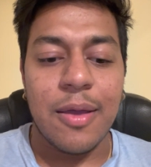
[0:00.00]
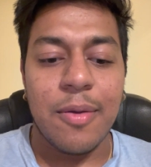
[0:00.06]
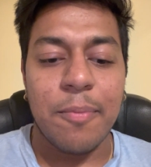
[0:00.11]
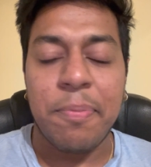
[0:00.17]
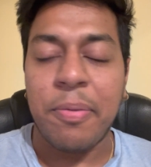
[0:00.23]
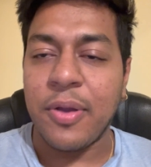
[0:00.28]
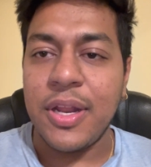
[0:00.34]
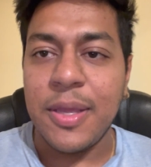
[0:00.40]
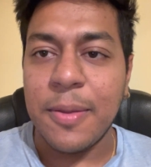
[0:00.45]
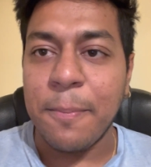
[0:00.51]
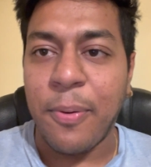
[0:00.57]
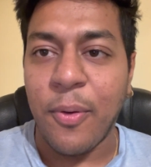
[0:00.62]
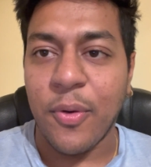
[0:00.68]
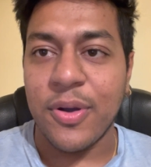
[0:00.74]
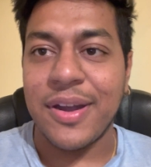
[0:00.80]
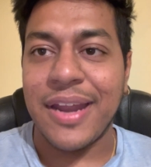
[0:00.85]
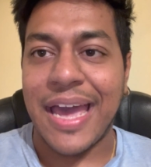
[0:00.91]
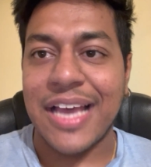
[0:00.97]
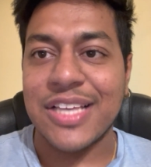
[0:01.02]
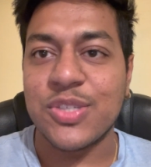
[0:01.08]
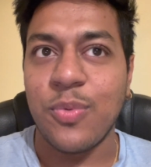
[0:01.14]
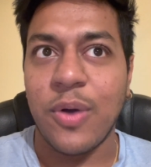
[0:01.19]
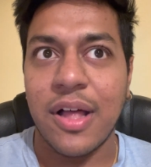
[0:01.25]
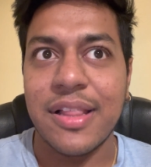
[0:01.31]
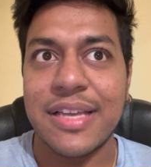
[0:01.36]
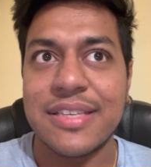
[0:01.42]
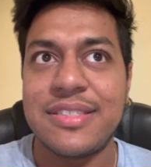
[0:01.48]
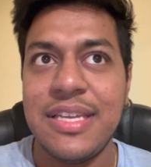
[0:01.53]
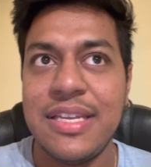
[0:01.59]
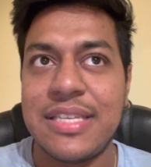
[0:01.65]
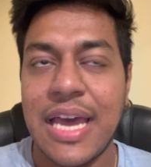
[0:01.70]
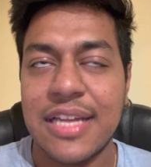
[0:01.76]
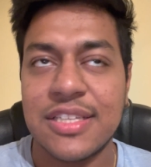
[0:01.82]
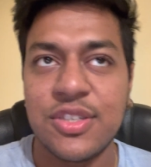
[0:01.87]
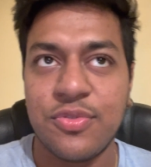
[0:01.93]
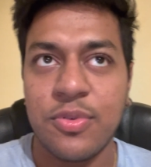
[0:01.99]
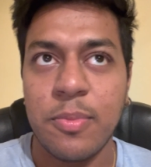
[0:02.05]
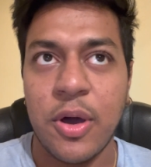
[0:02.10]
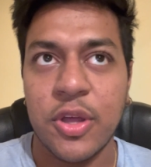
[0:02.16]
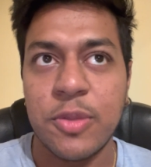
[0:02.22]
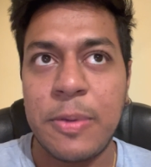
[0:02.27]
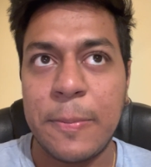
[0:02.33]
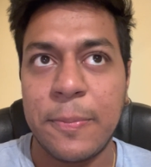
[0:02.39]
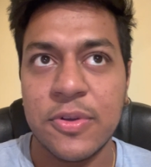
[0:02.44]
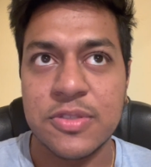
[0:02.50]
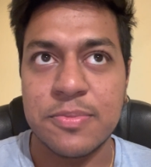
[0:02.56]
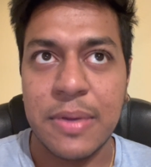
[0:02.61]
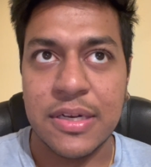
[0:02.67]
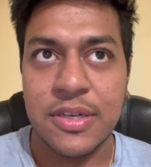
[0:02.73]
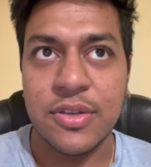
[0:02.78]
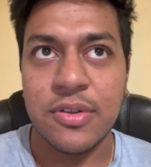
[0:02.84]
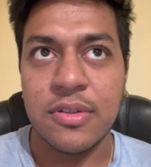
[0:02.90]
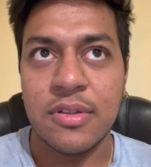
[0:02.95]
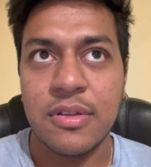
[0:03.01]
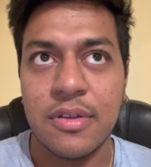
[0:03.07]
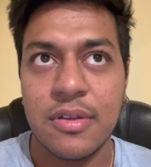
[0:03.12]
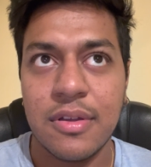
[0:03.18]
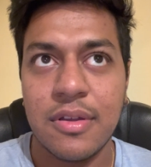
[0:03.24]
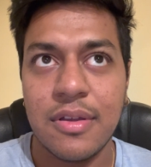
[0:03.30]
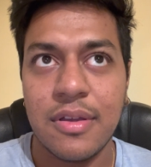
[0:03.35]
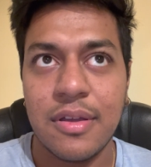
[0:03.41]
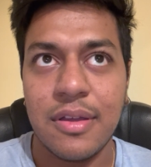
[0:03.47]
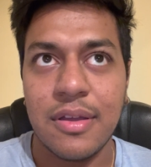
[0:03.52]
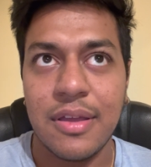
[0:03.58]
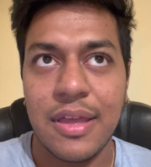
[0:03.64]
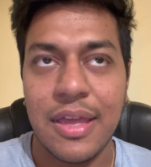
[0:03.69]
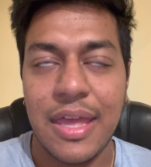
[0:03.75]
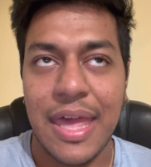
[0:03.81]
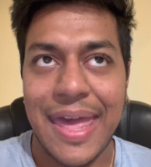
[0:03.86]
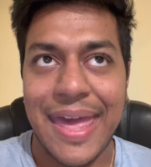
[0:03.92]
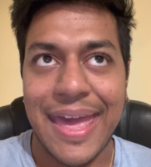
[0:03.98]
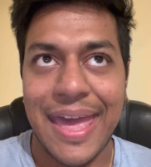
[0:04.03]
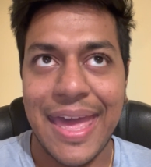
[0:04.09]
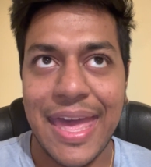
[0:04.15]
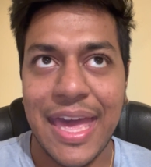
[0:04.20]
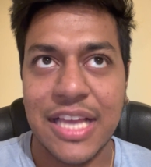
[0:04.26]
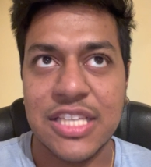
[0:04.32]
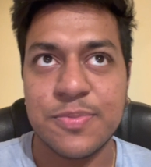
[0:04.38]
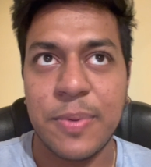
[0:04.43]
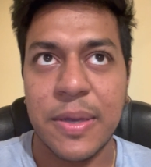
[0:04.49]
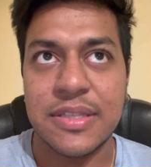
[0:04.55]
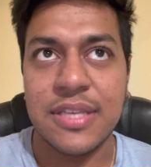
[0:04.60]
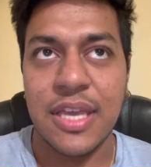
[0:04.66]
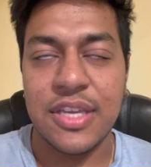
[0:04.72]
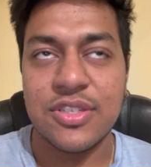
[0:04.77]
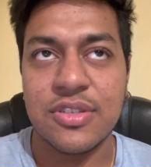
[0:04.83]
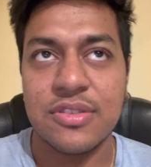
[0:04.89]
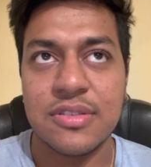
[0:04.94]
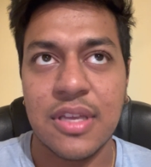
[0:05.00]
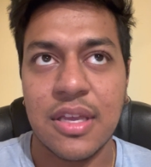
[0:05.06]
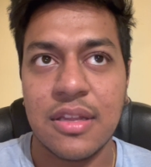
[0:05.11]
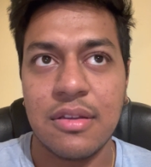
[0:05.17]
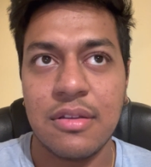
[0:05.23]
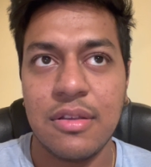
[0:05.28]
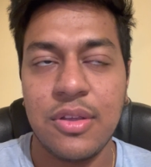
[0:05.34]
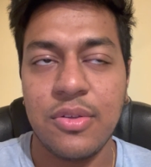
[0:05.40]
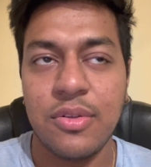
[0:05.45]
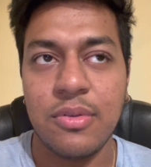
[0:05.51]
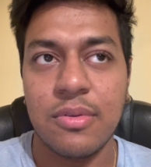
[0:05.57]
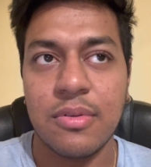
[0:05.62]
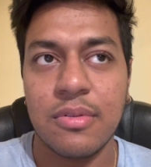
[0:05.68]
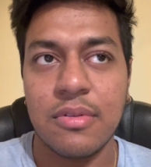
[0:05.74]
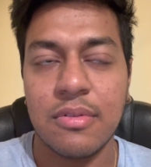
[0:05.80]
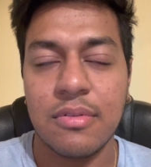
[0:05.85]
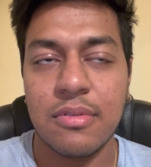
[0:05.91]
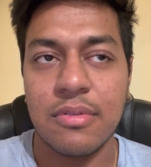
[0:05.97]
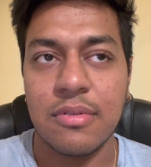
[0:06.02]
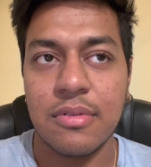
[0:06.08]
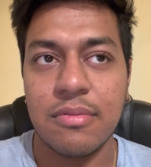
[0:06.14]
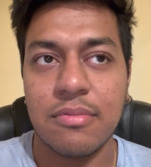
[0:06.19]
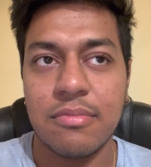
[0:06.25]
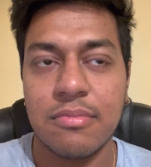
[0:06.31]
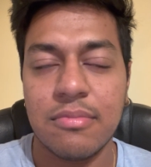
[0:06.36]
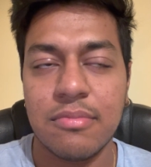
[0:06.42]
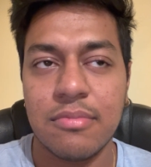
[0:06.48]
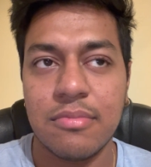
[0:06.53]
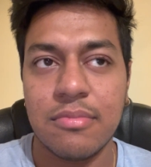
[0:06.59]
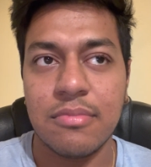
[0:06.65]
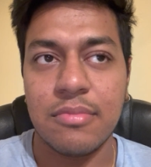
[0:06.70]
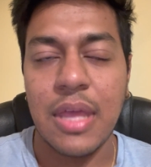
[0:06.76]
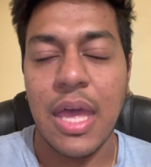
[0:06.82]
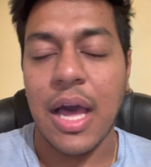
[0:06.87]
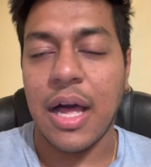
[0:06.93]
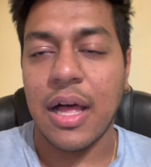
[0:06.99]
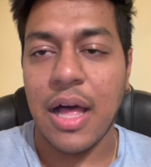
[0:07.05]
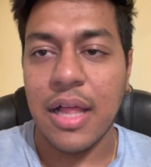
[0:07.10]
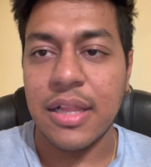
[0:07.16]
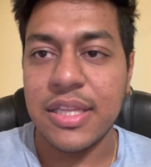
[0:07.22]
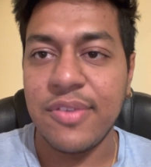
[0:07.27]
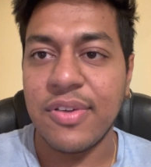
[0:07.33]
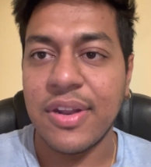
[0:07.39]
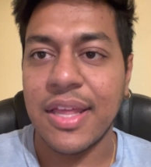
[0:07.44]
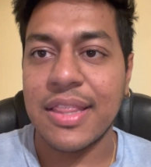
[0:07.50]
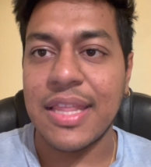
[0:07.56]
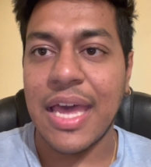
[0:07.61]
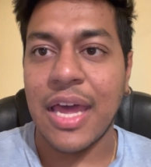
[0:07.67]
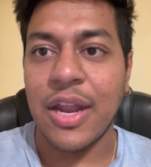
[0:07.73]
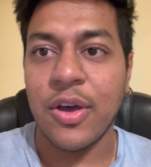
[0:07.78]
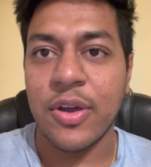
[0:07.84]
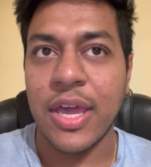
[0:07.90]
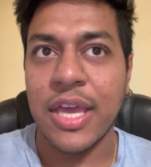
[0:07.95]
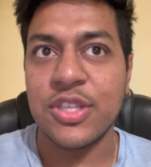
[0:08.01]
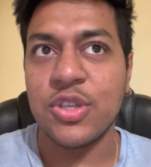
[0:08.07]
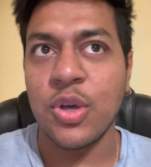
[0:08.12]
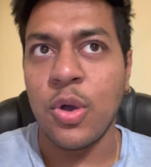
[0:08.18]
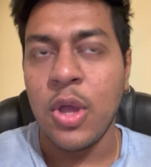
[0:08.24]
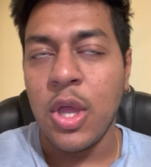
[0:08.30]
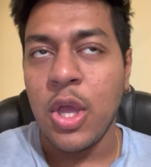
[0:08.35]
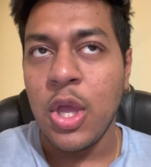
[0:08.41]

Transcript: pretty important, as well as detaching from other people's mental expectations that yeah, I'll leave it at that. Okay. So